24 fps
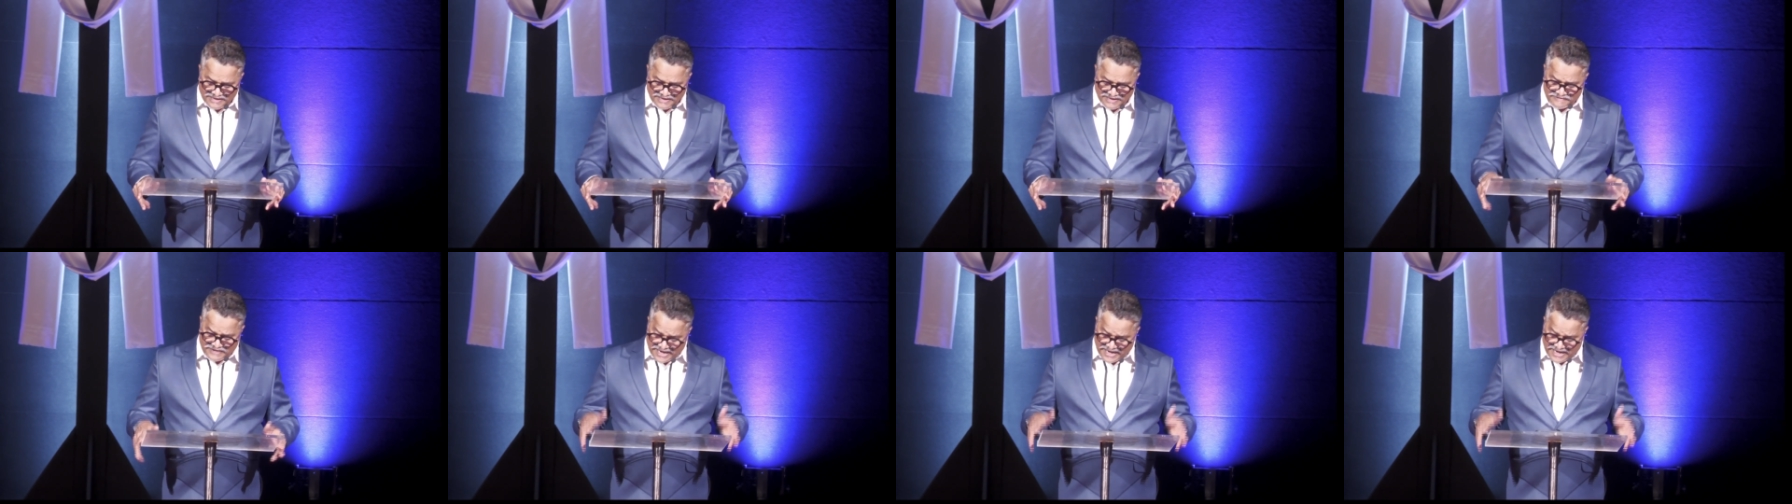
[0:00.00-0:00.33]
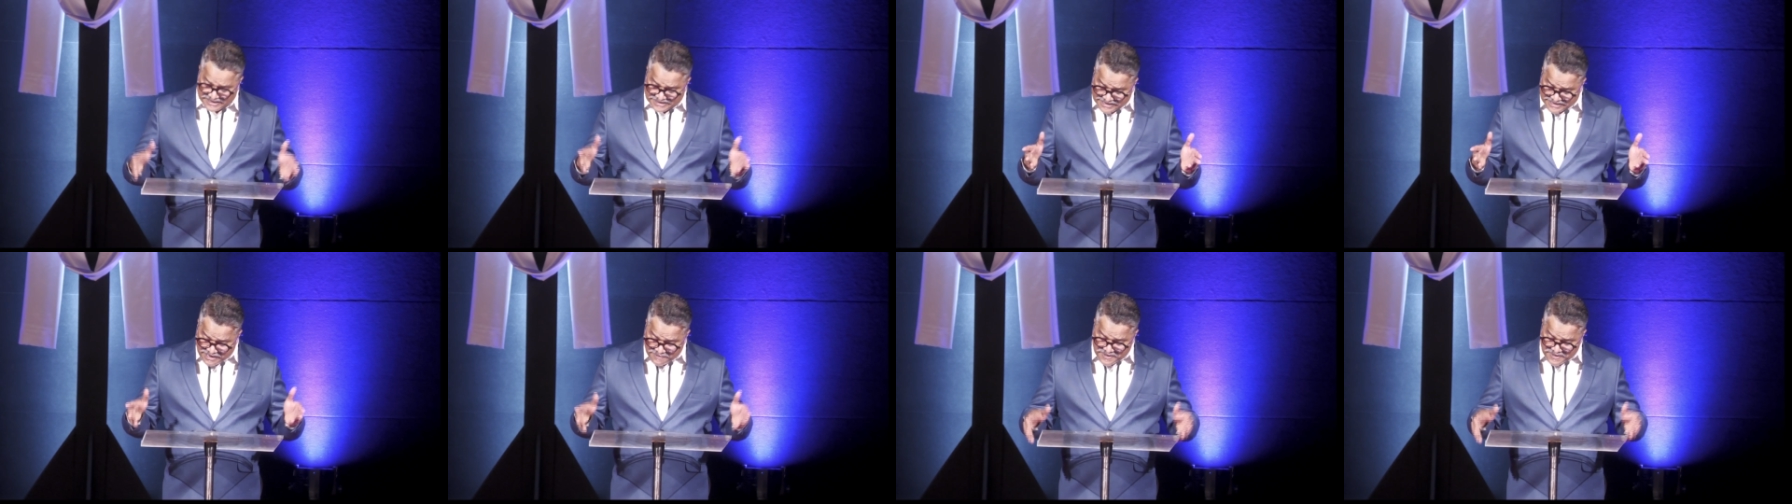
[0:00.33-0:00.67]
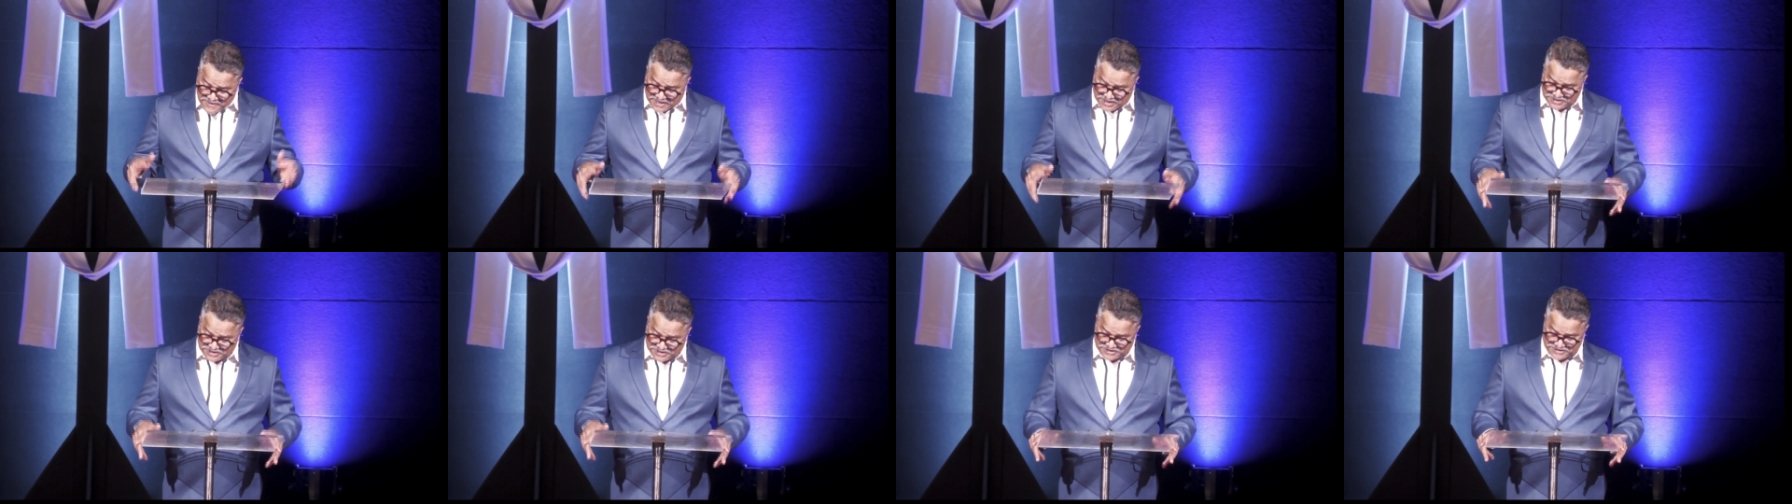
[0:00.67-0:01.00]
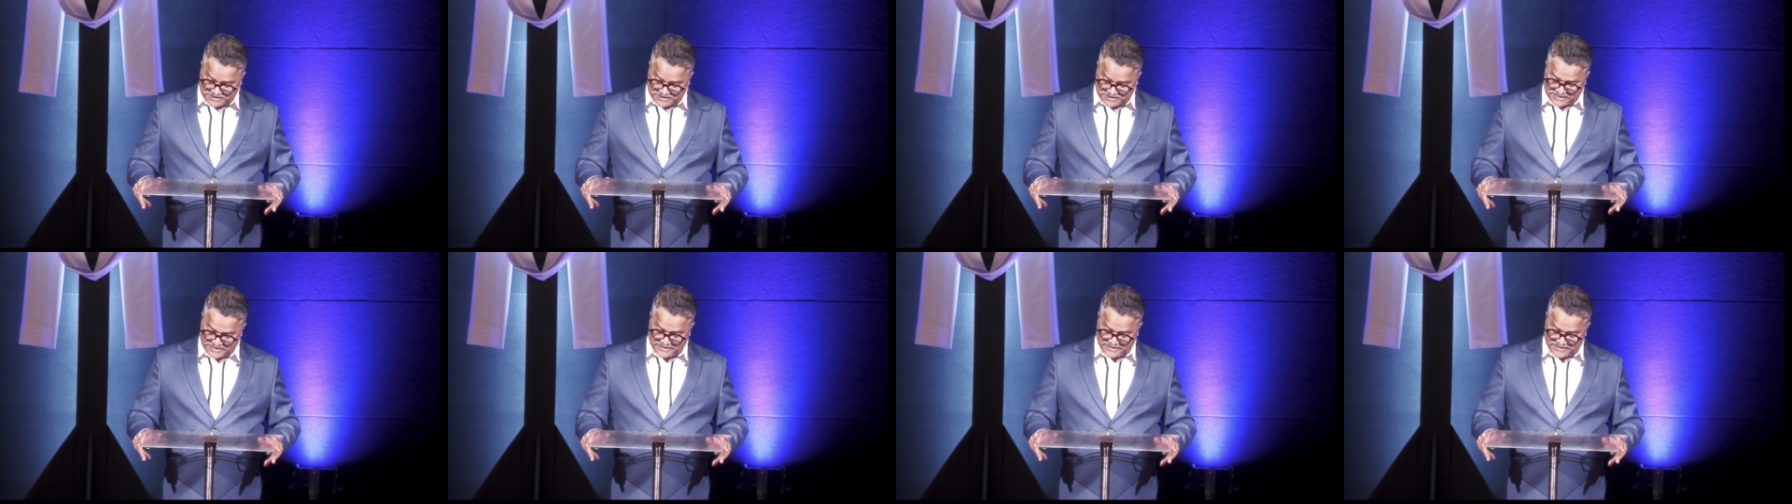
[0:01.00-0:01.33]
When I say I'm a
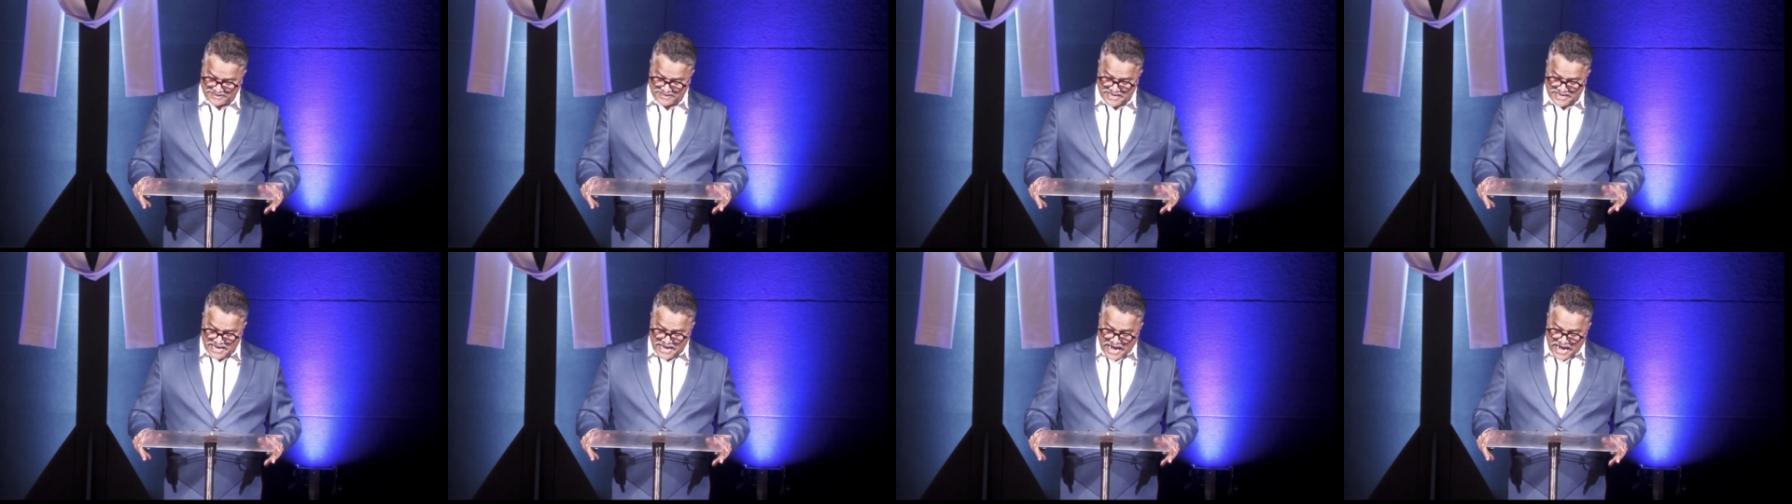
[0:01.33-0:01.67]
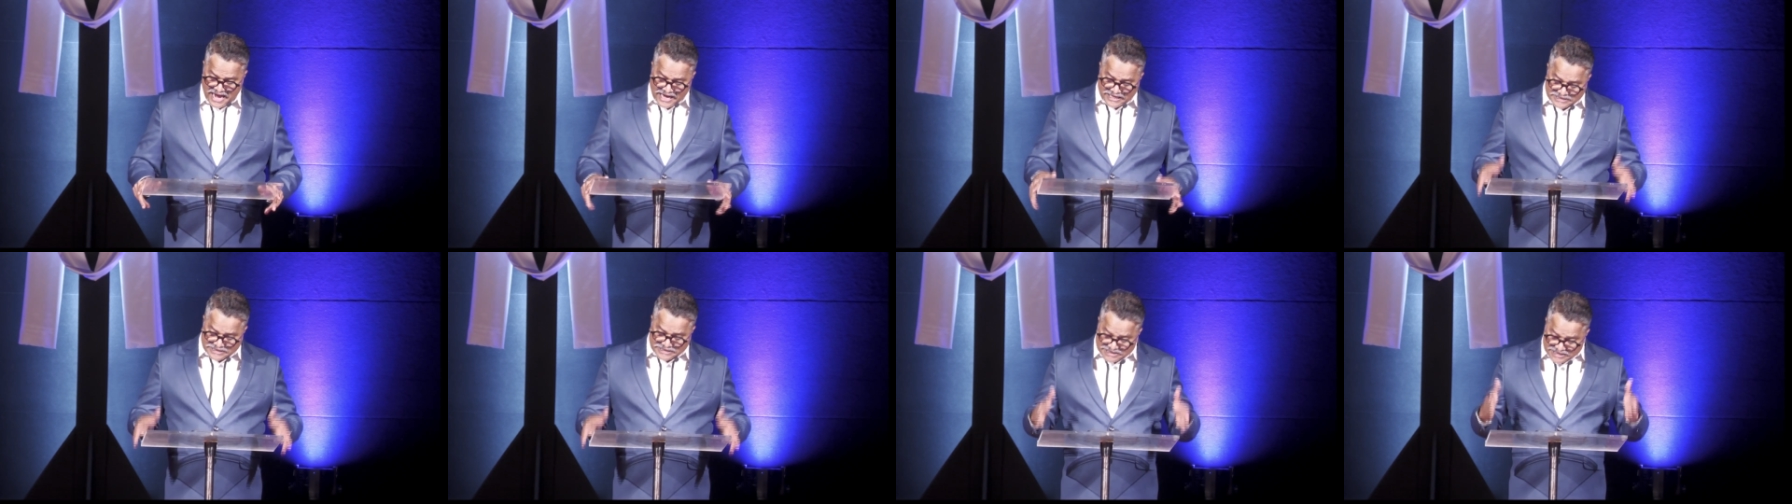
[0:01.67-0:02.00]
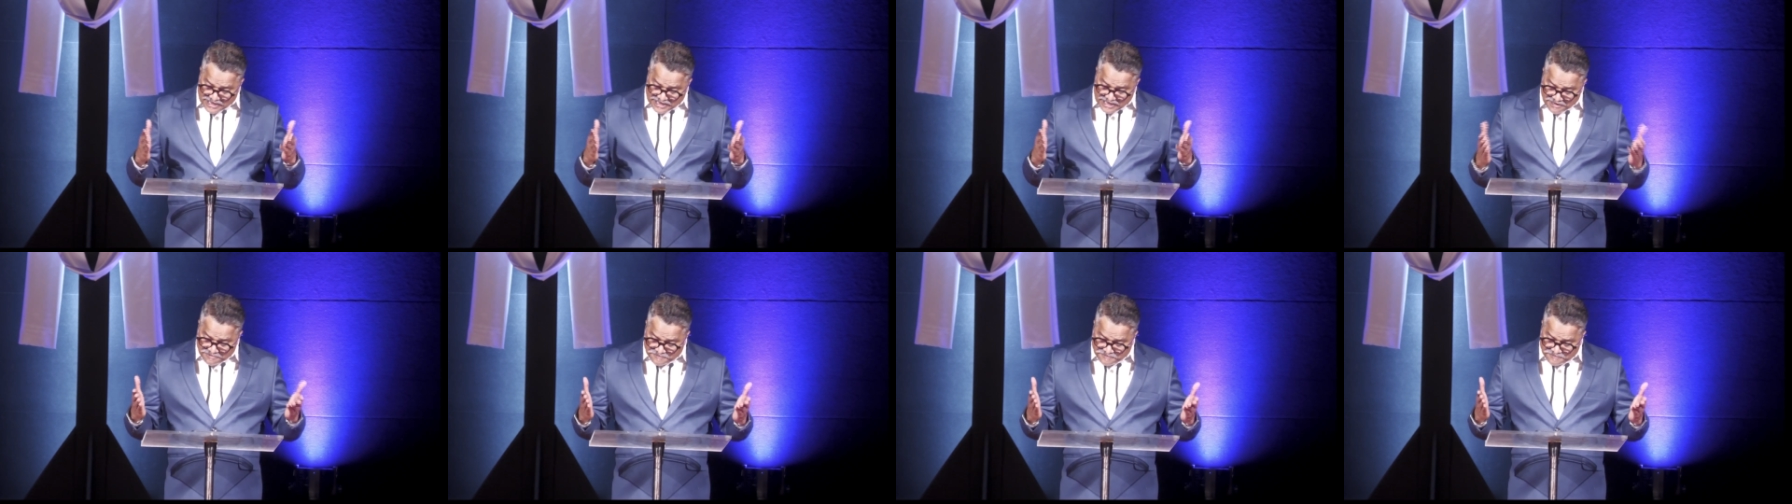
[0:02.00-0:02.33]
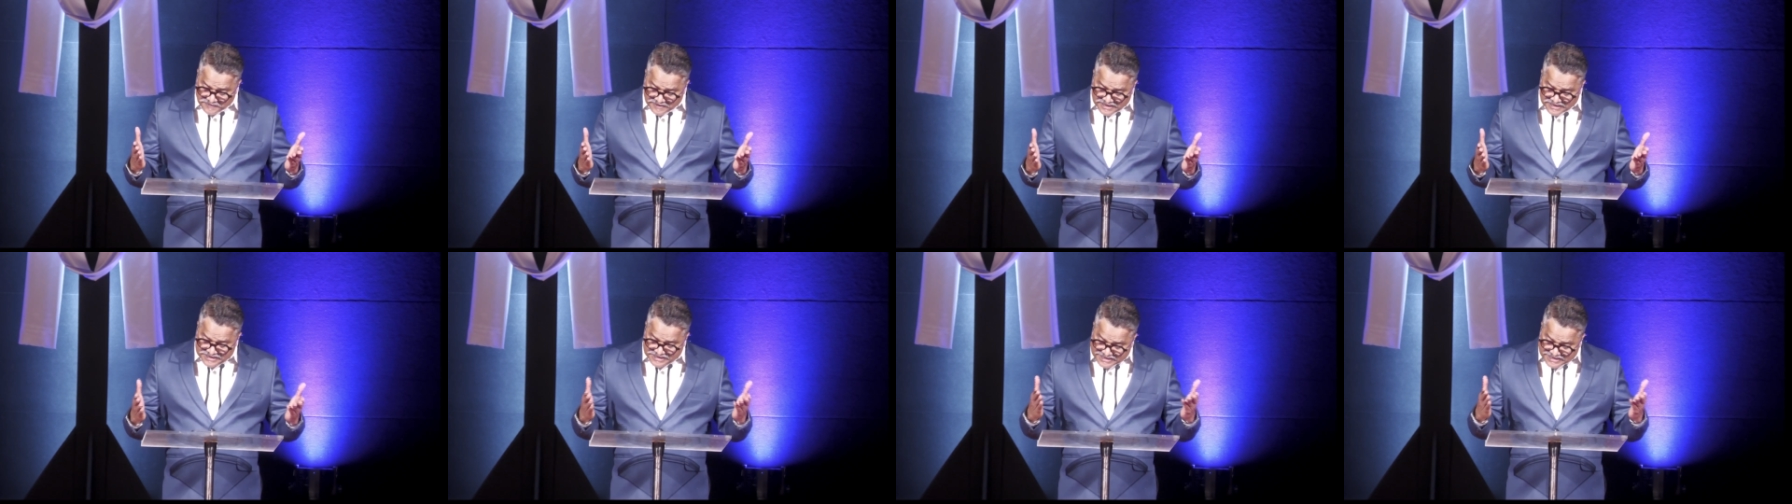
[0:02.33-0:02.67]
Christian, I still
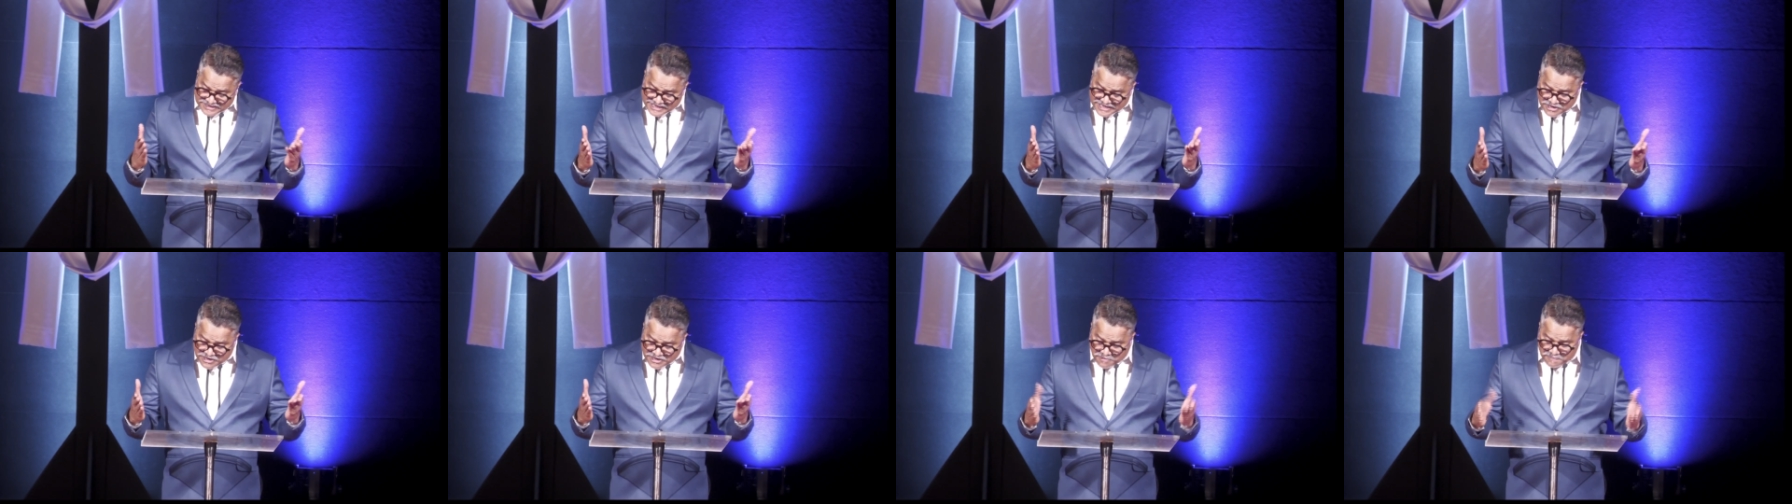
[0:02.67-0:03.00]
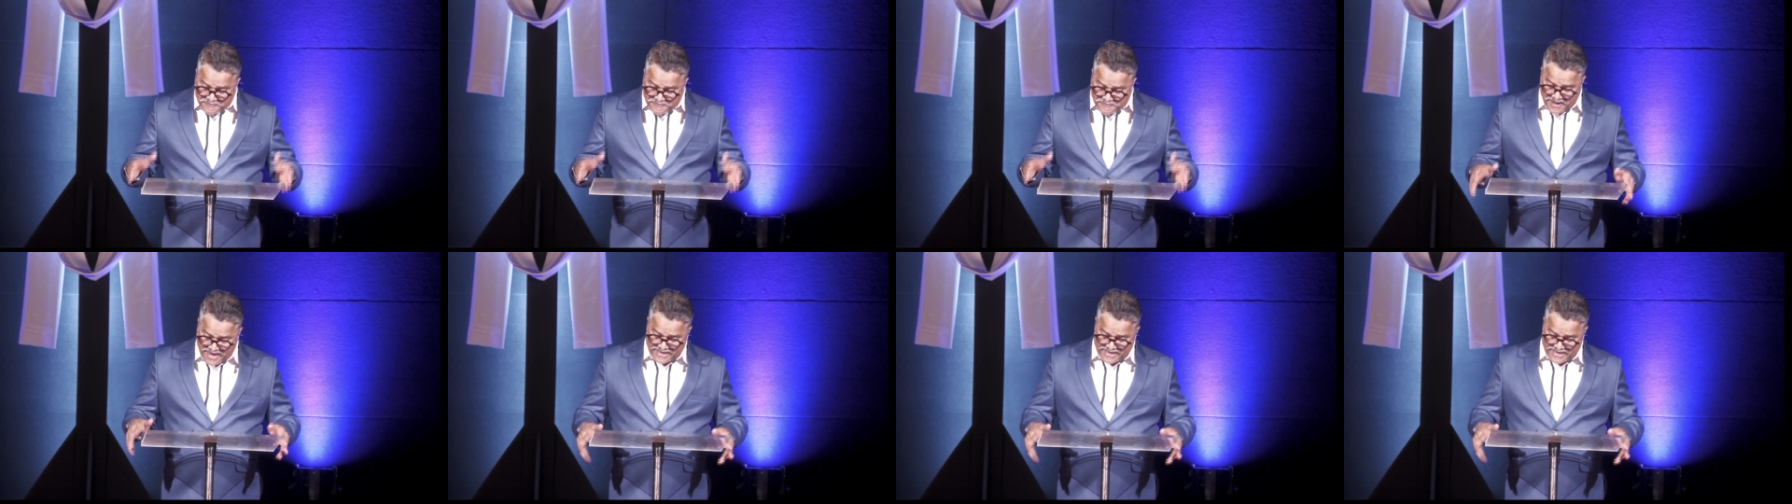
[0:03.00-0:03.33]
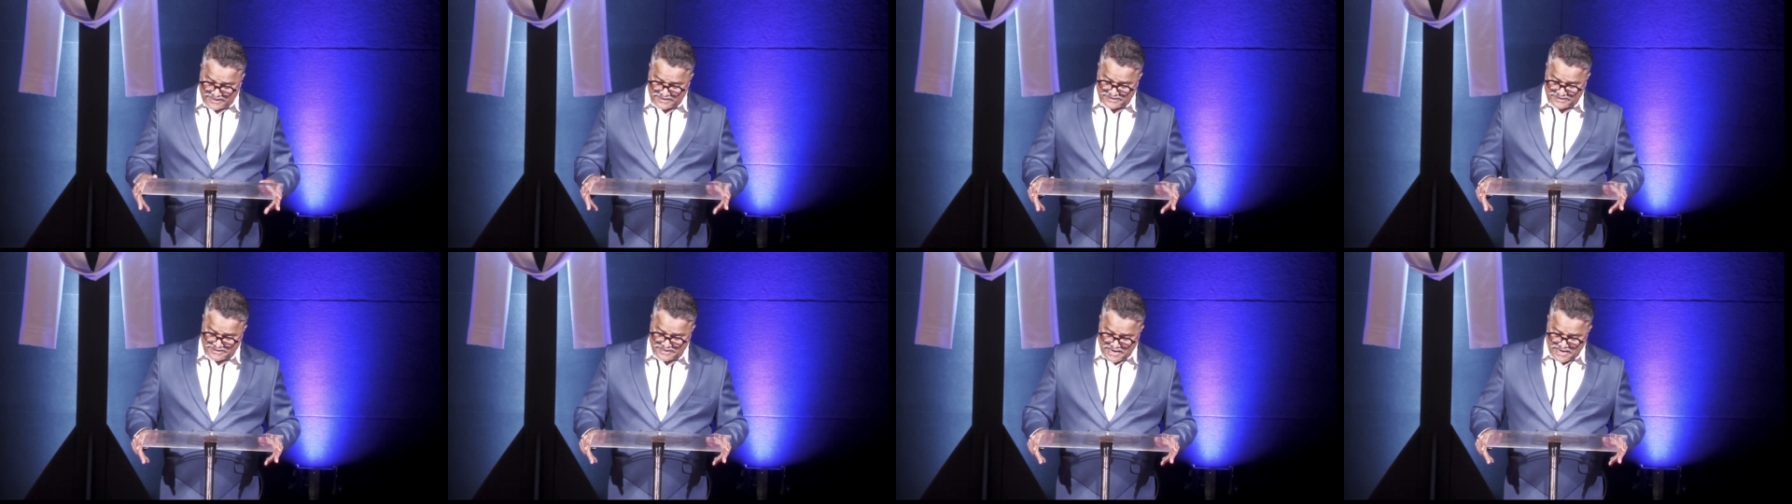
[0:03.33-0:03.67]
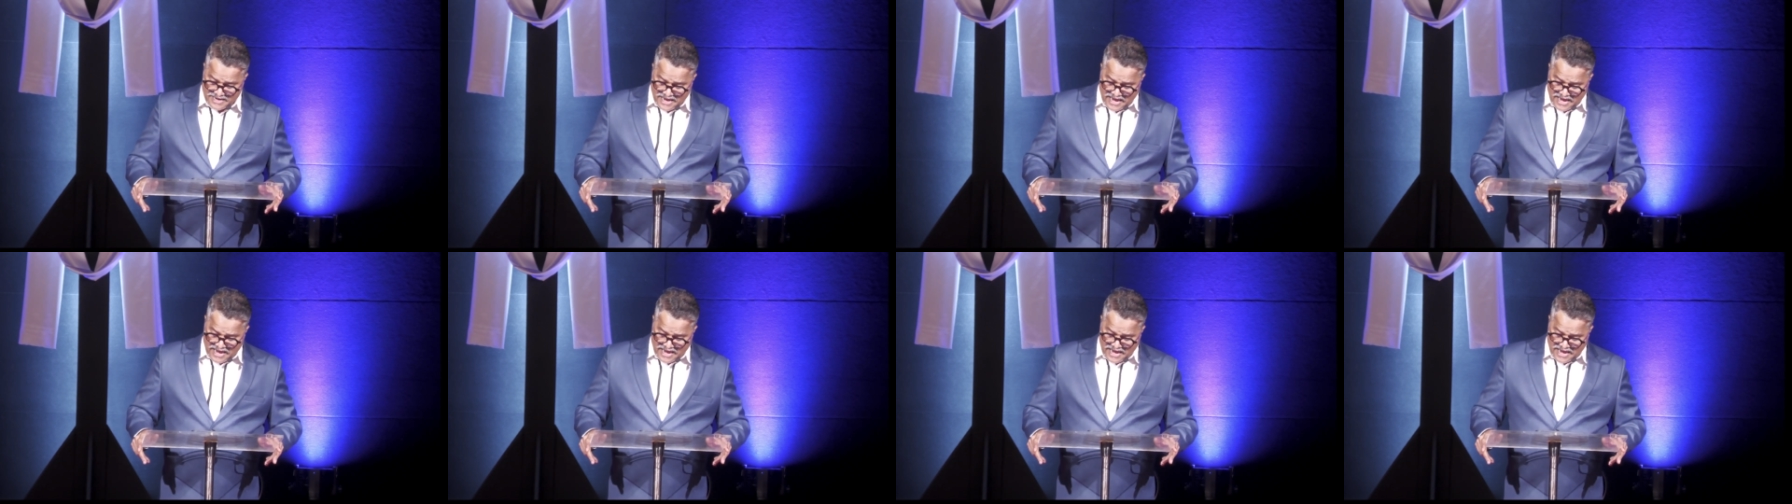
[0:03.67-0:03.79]
feel the sting of pain.